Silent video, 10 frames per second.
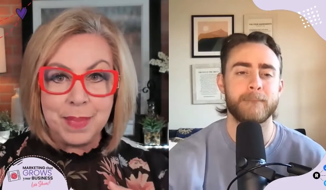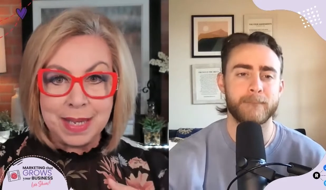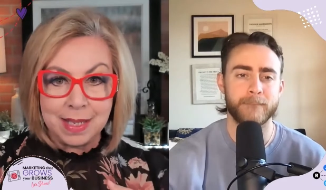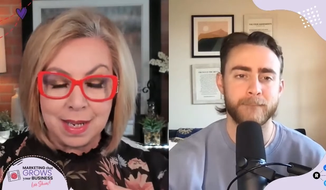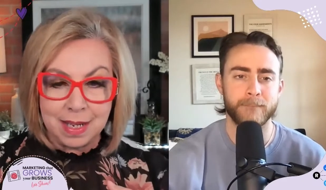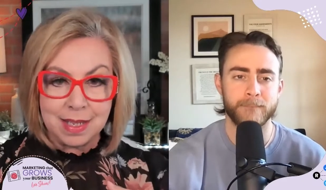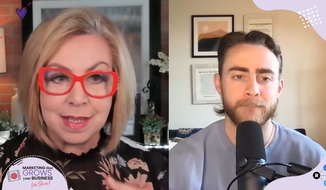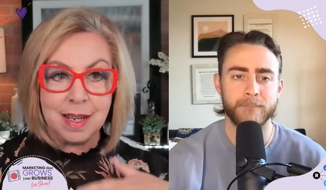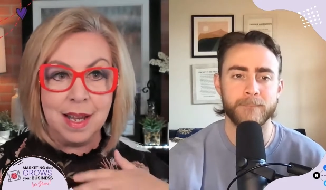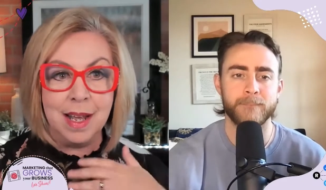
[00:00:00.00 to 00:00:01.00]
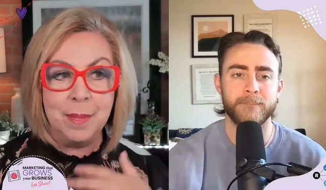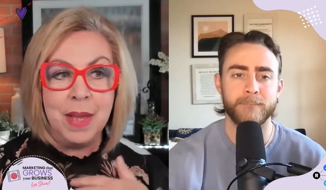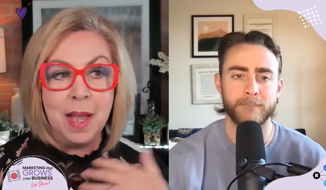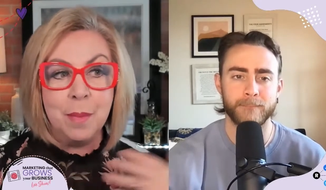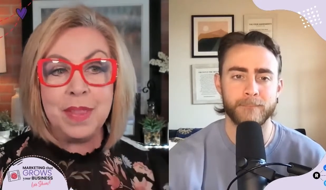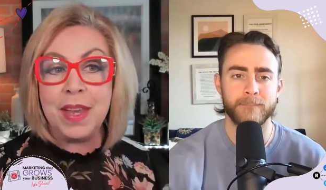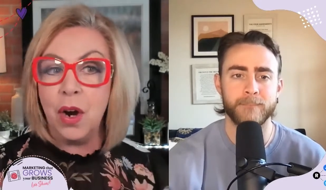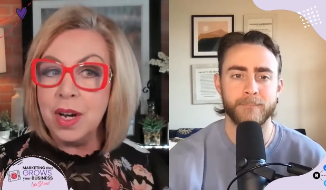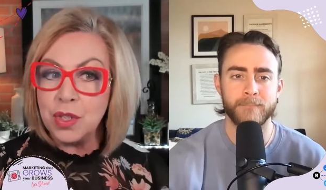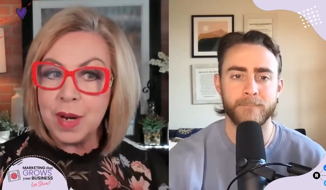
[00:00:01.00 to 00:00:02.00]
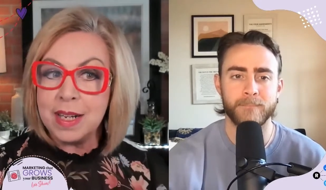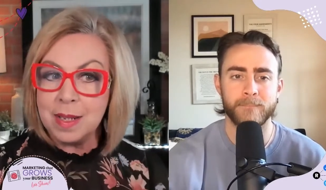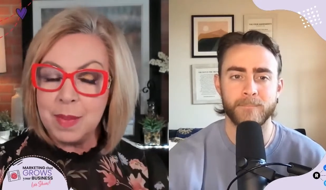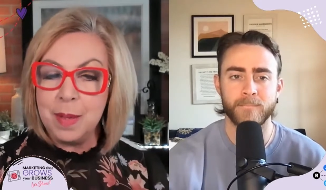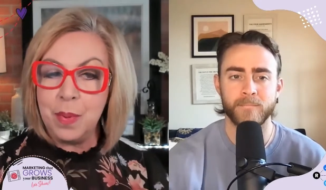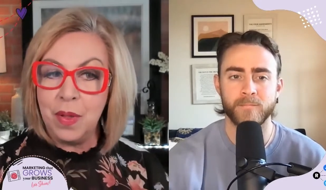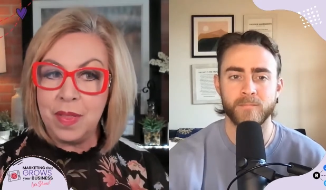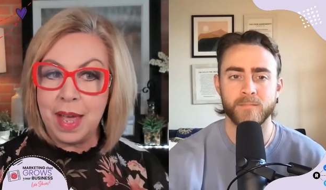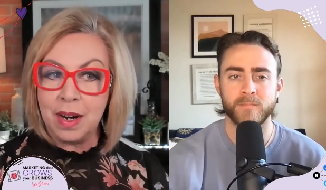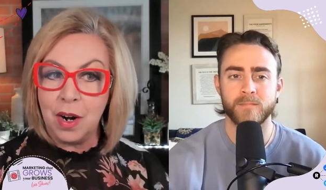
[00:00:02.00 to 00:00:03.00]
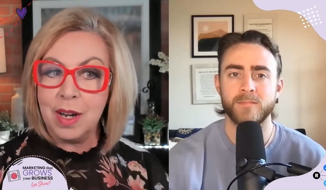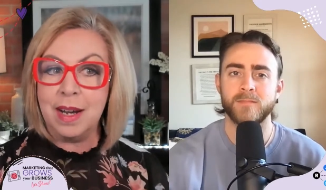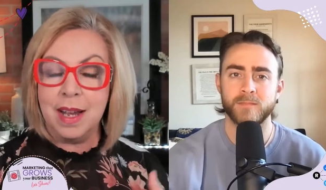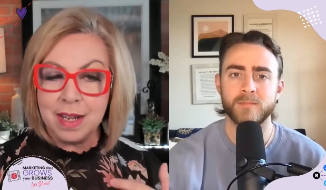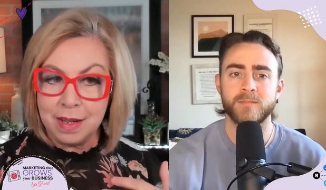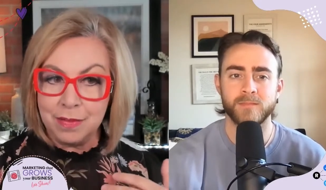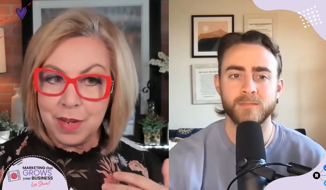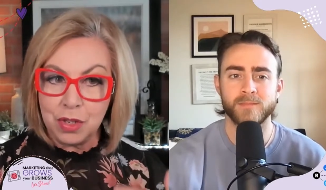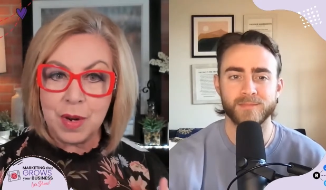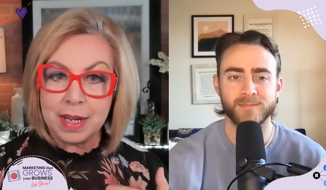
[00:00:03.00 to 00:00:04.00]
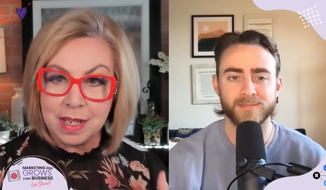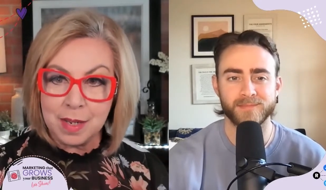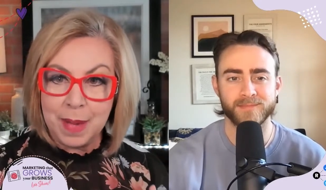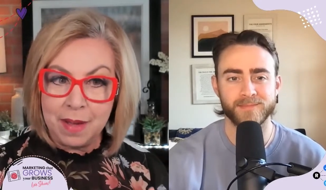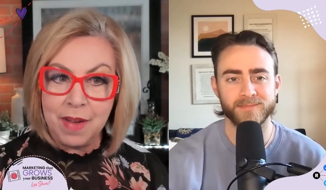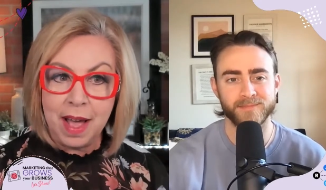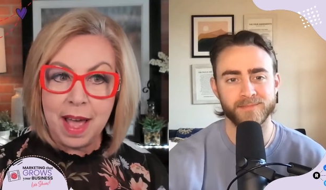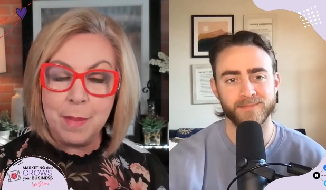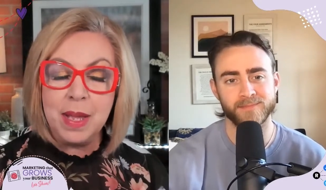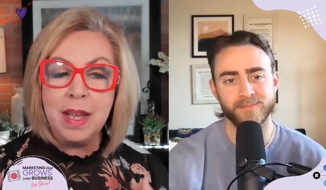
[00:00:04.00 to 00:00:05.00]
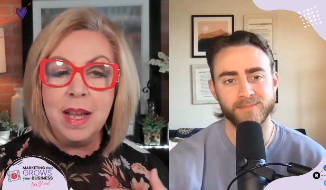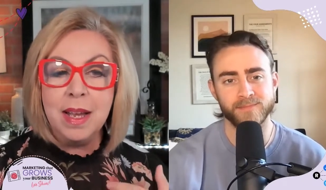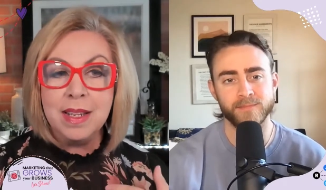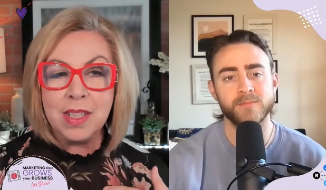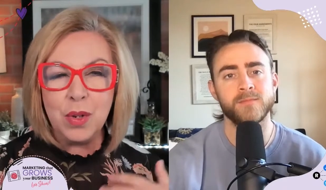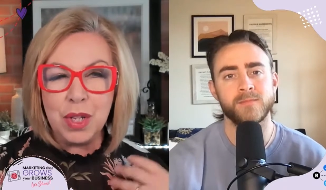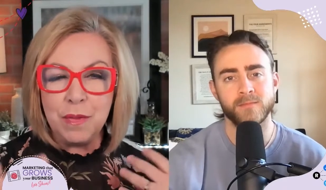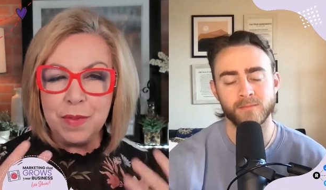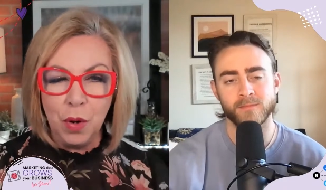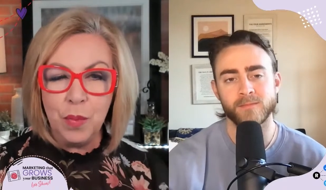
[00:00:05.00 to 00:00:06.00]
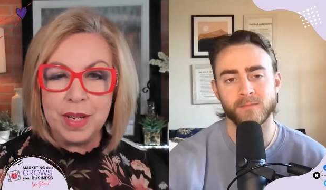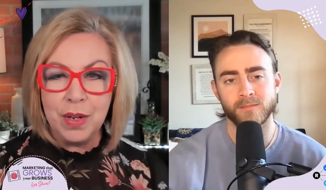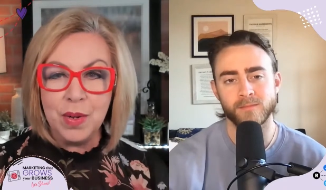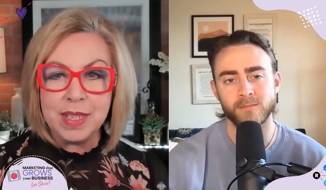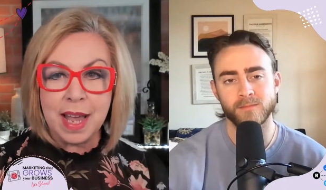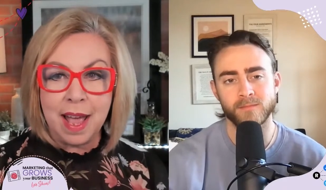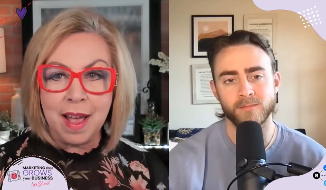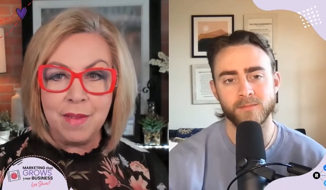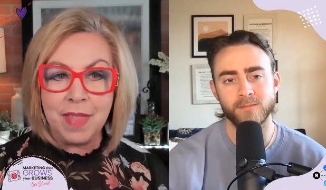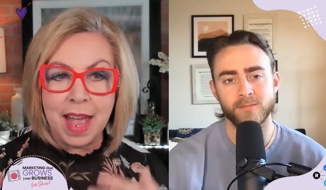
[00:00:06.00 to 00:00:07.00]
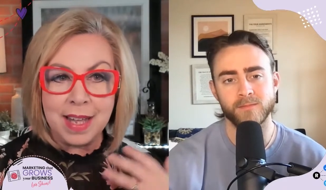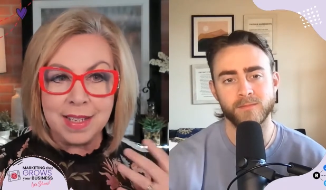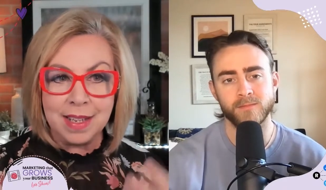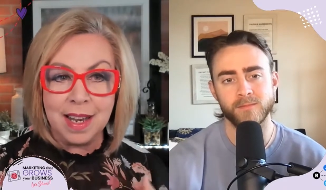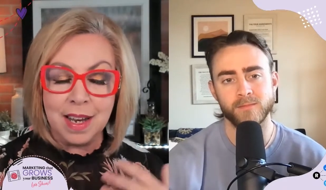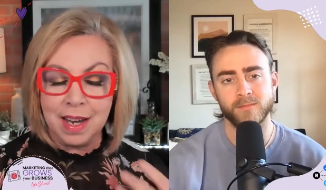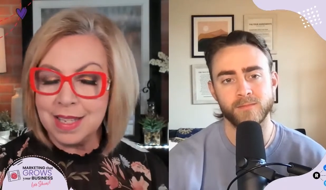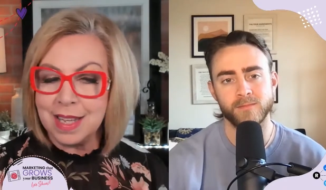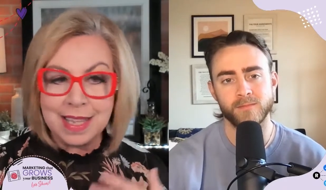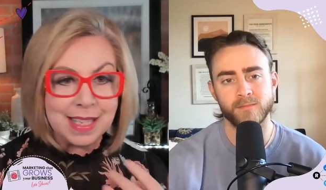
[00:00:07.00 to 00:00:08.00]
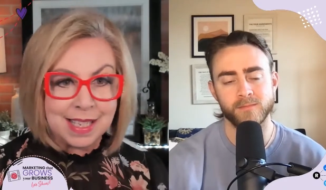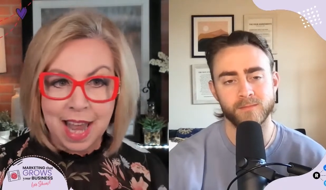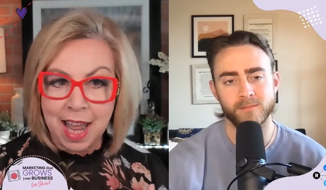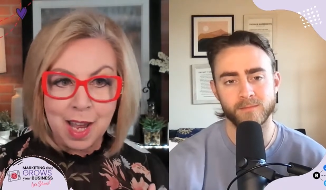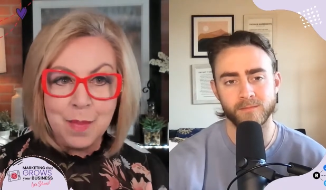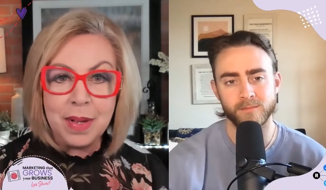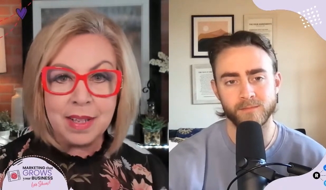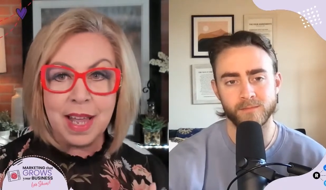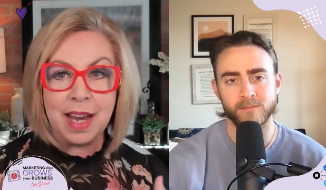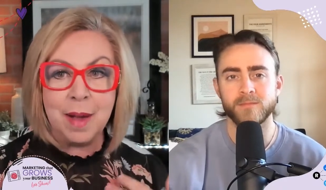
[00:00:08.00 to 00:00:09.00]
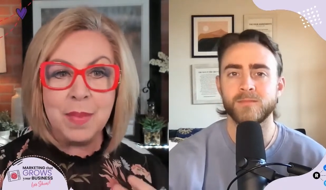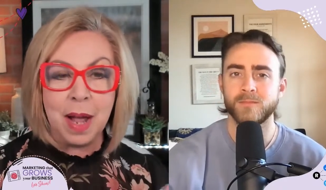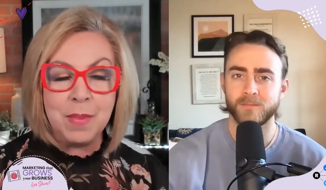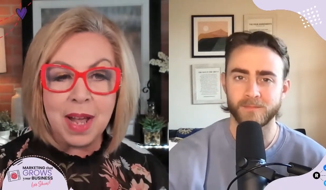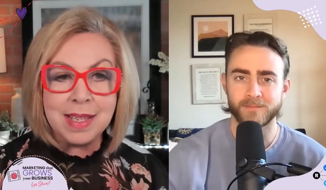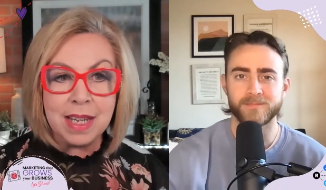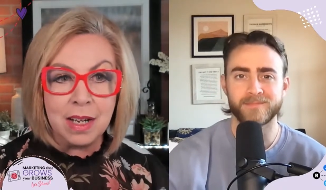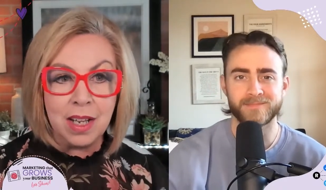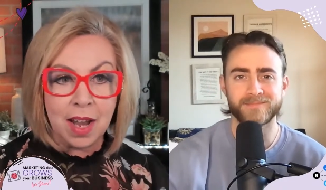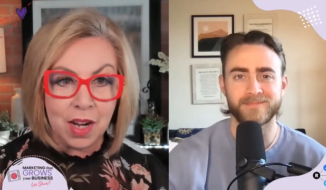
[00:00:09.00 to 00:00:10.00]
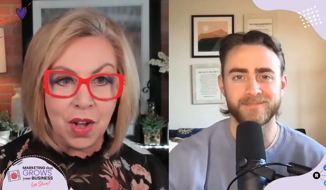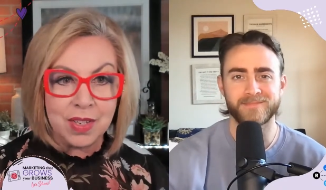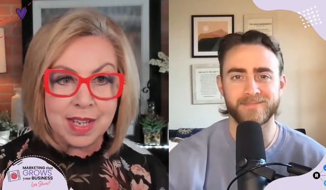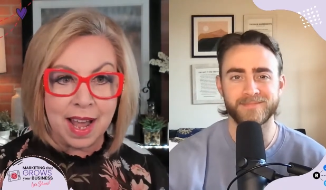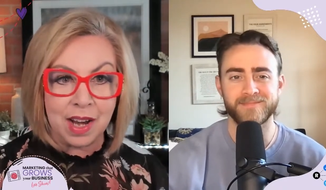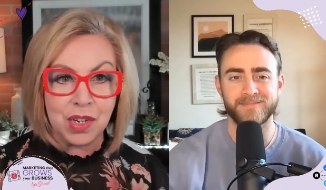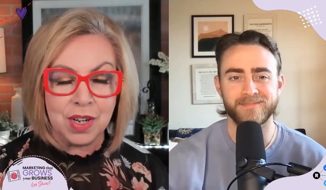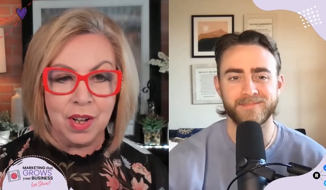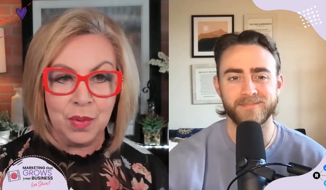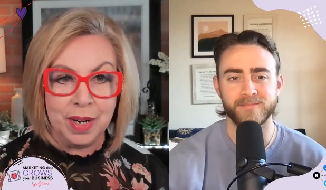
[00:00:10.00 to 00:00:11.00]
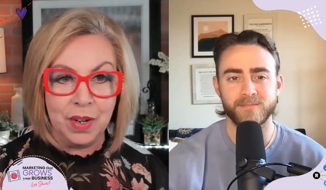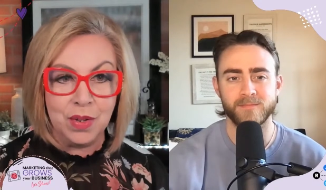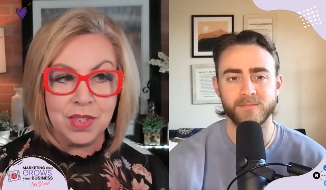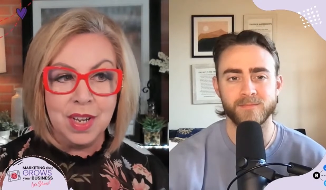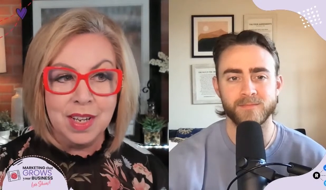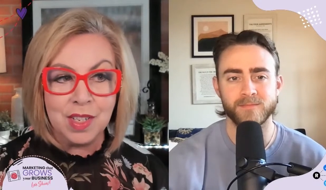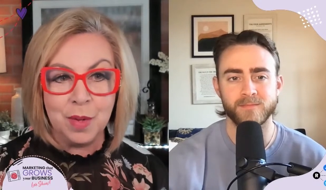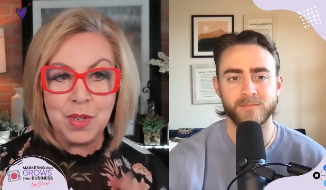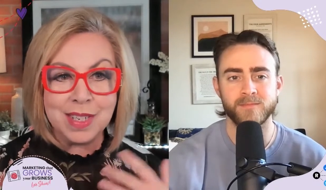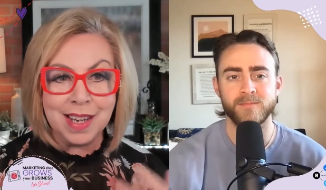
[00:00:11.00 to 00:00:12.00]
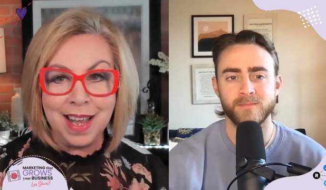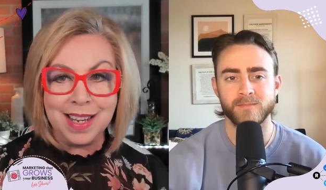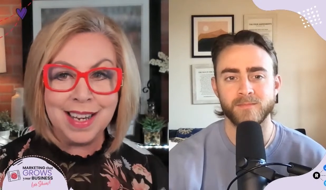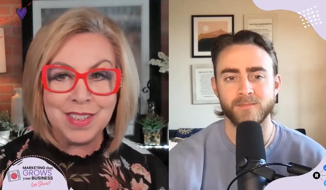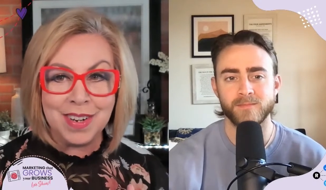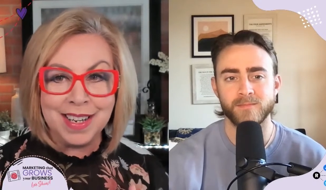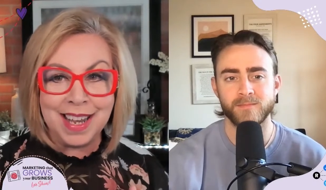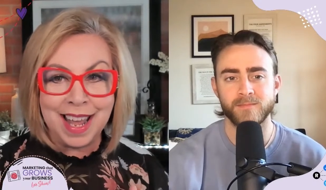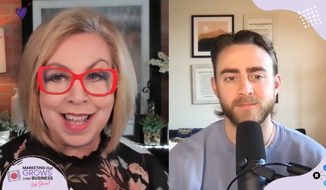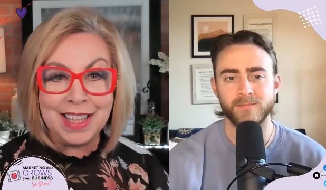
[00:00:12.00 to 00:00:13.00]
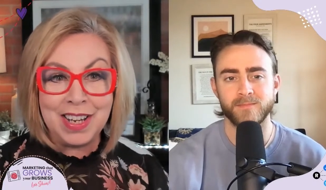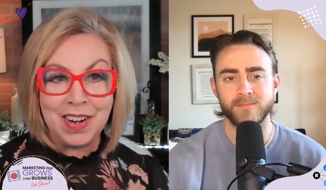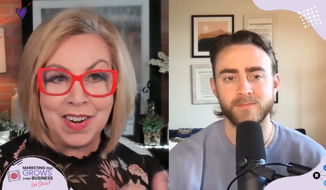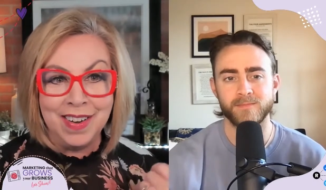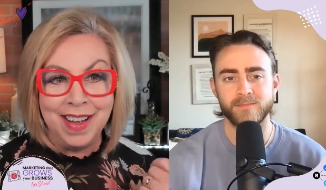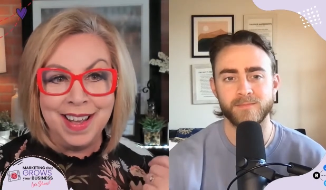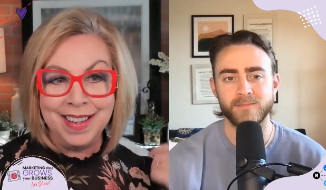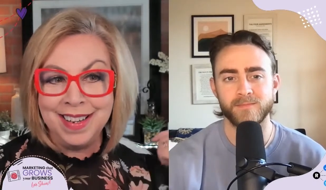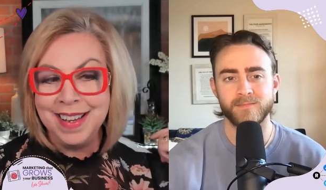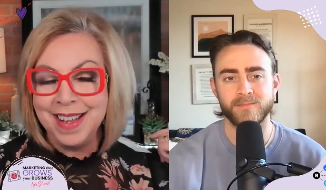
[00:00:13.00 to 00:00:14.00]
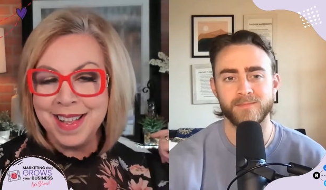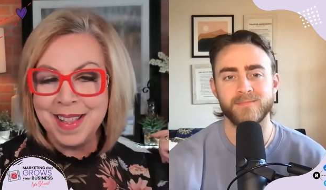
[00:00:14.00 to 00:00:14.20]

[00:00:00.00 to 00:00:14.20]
Speaker 1: a business, um, mm-hmm. but they are attracting people that are kind of attracted to my vibe. So do you feel Reels have that? Is it the same? Like I'm, I'm not seeing a lot of calls to action on Reels. So I'm just kind of trying to get clear on